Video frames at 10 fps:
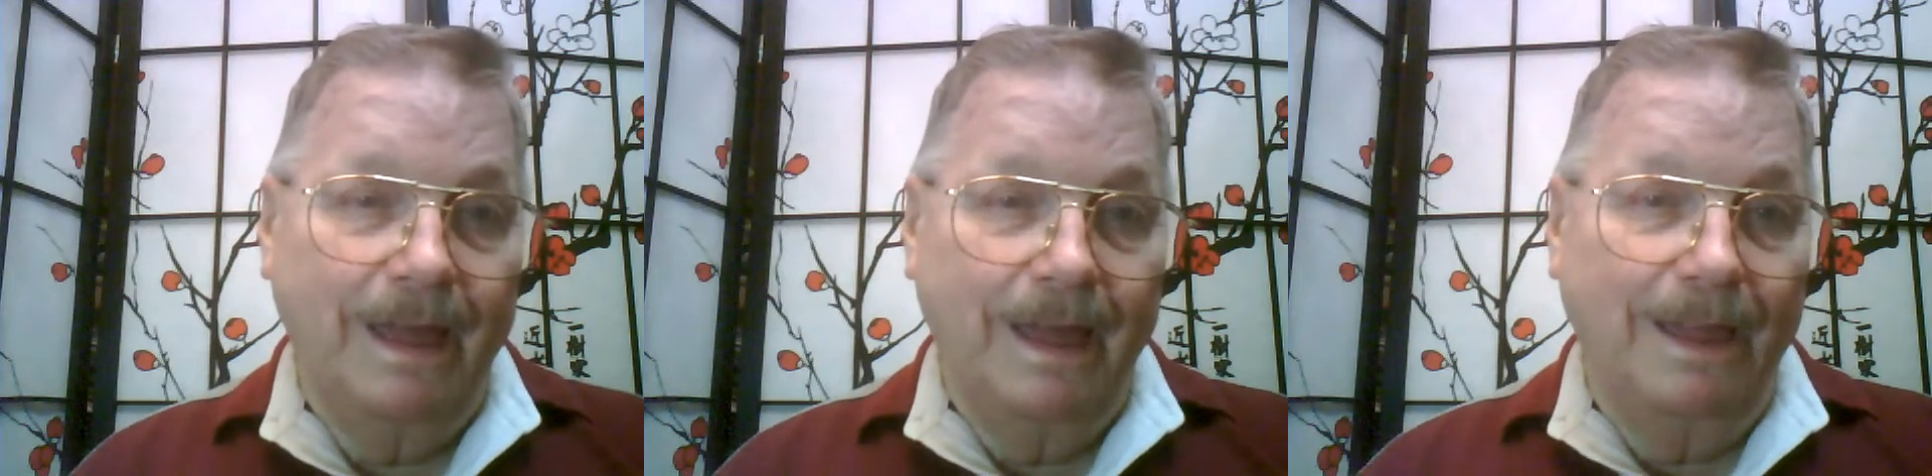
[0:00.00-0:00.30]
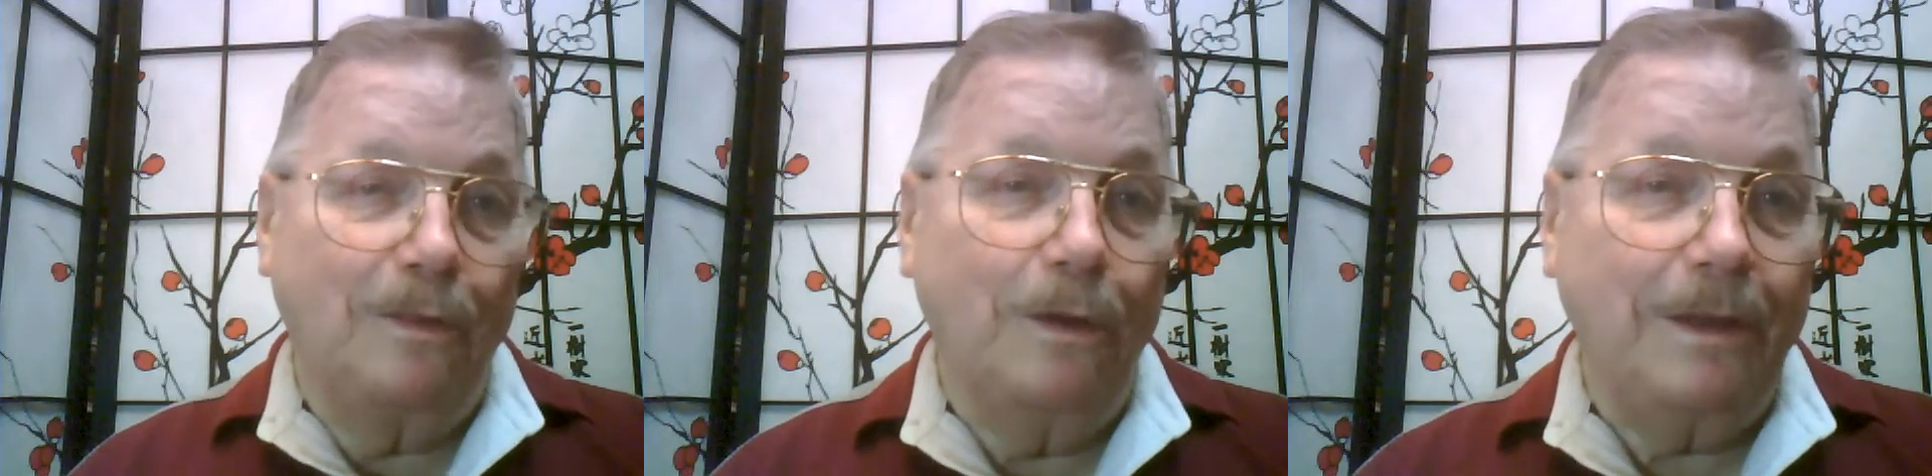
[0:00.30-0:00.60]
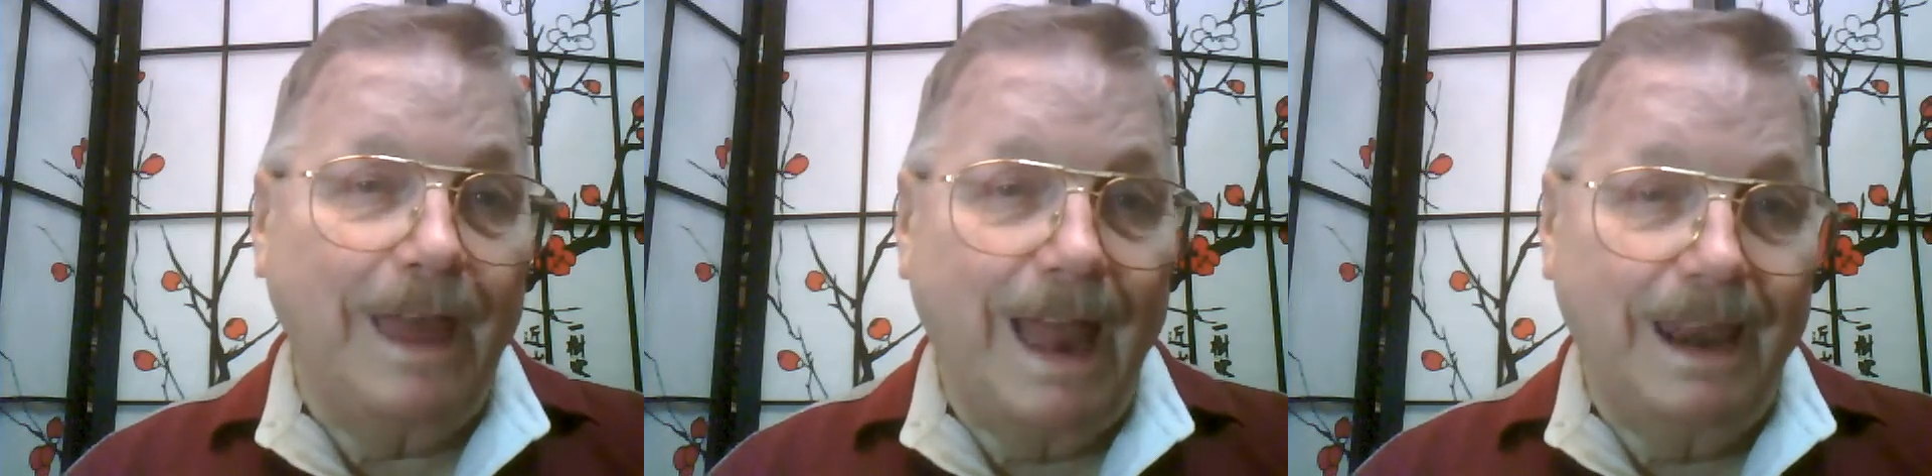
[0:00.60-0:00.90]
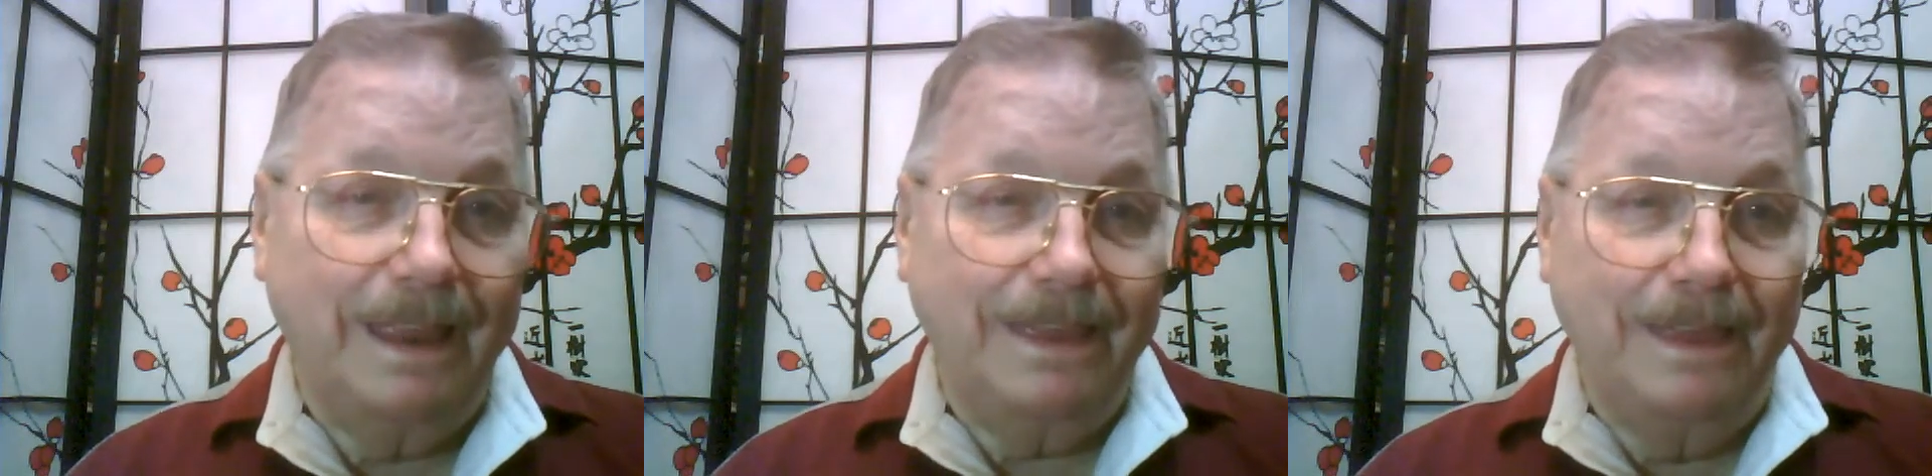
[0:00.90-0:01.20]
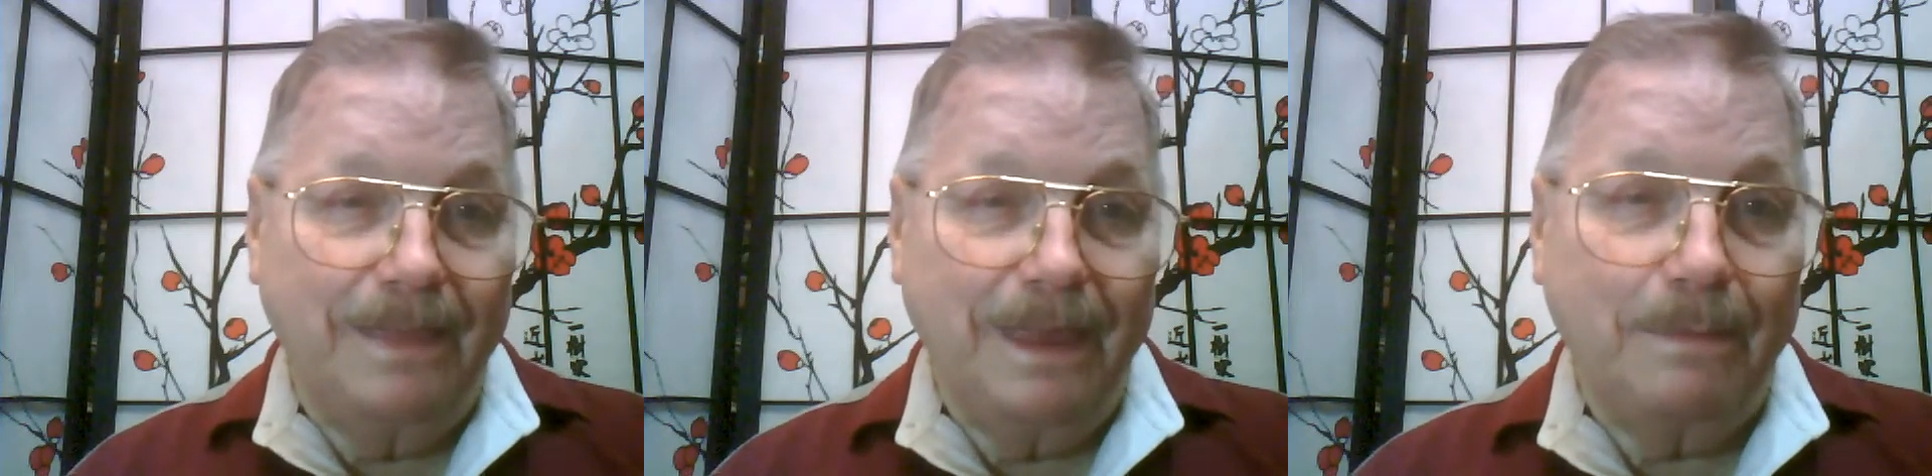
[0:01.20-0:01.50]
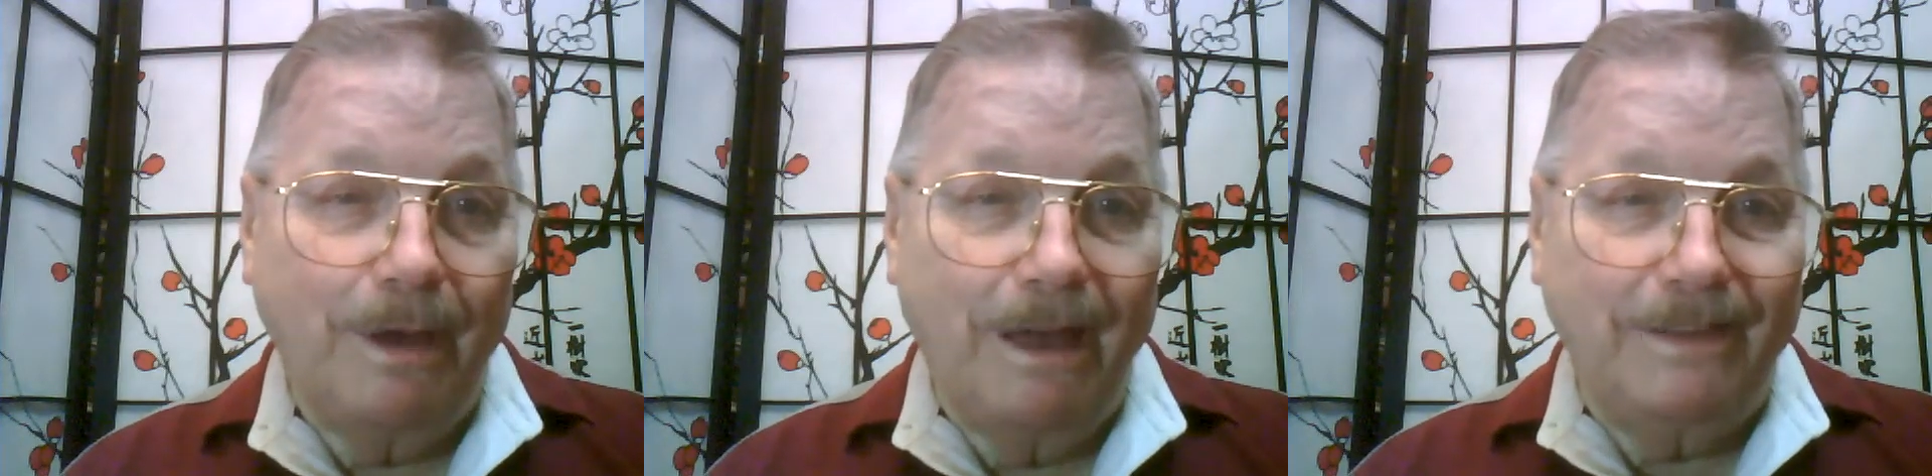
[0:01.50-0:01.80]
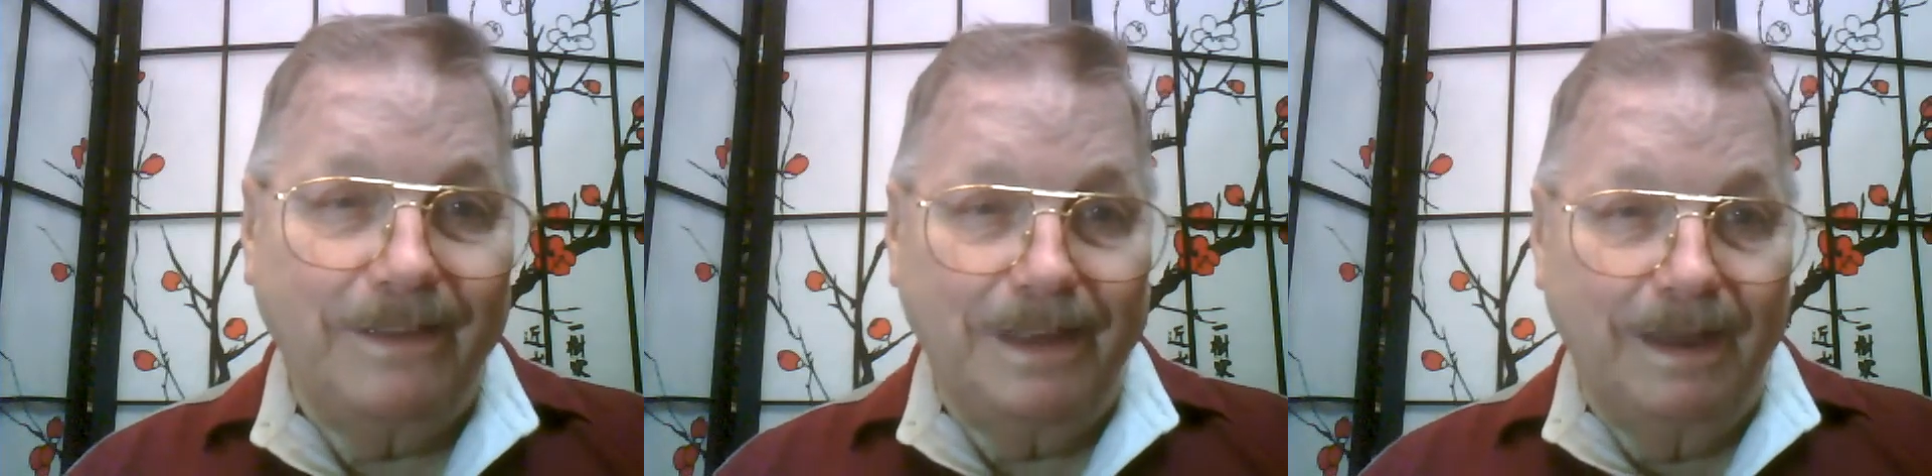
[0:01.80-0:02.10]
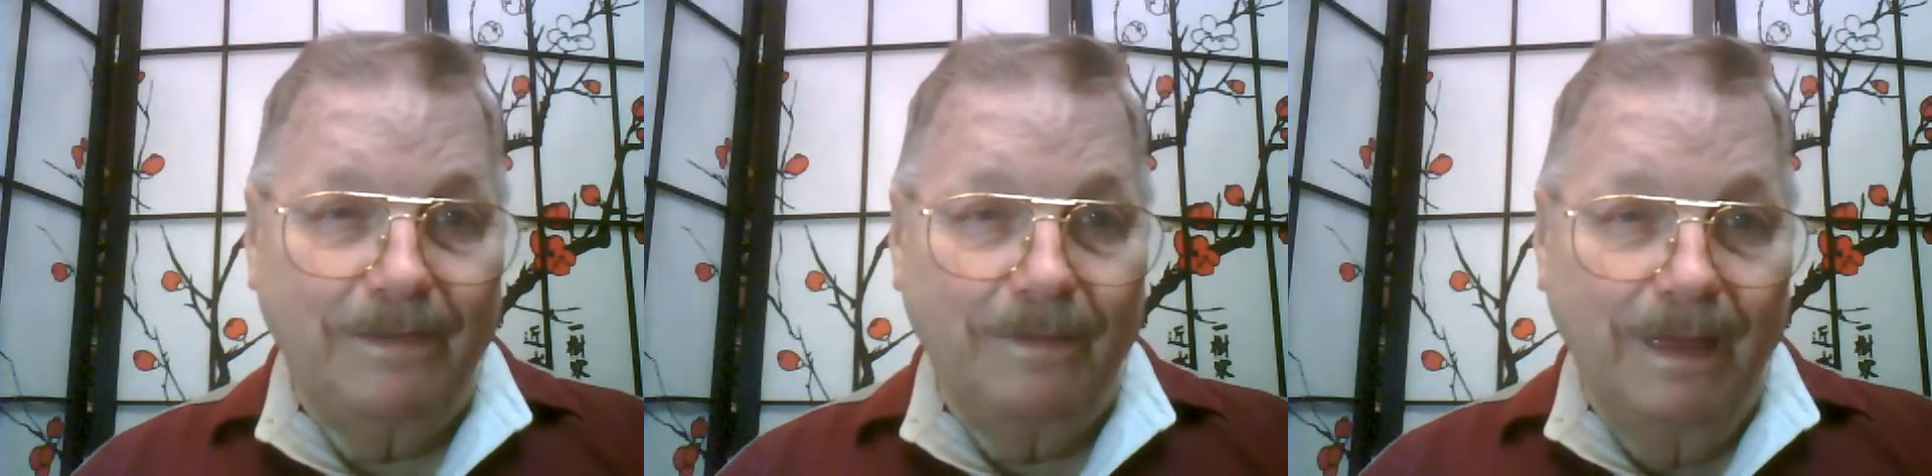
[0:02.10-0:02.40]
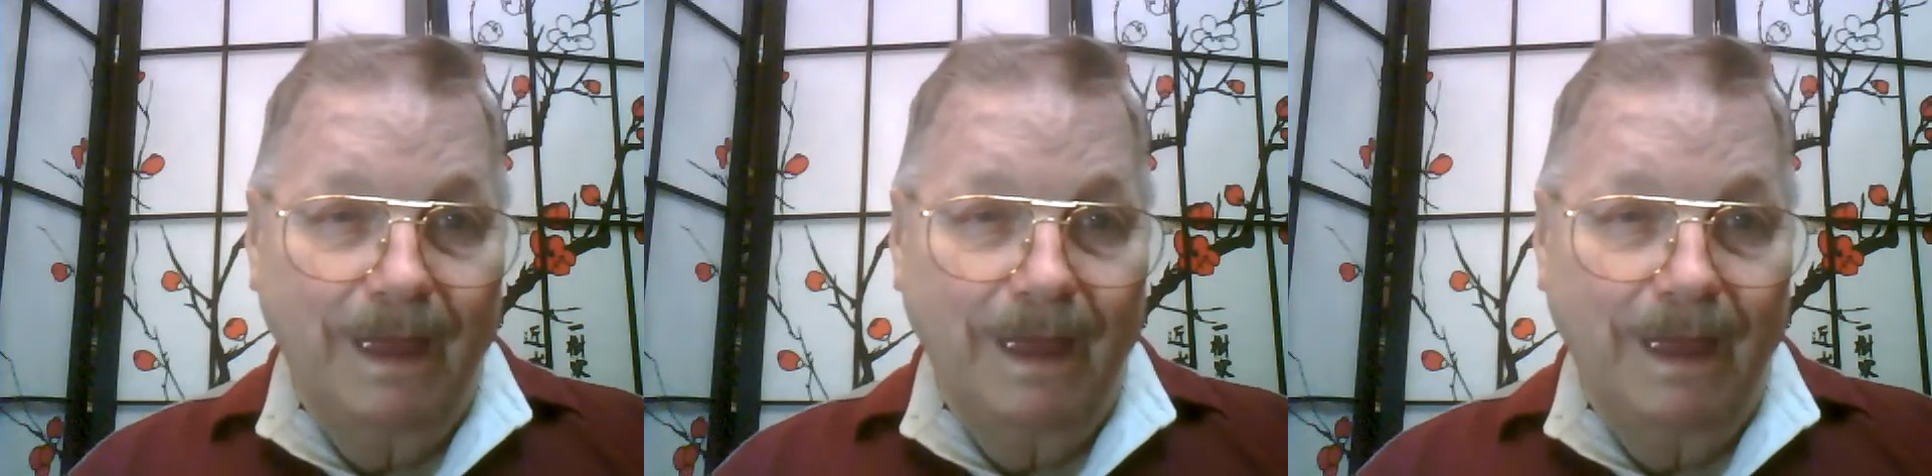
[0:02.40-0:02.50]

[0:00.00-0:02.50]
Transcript: and look at it and think positive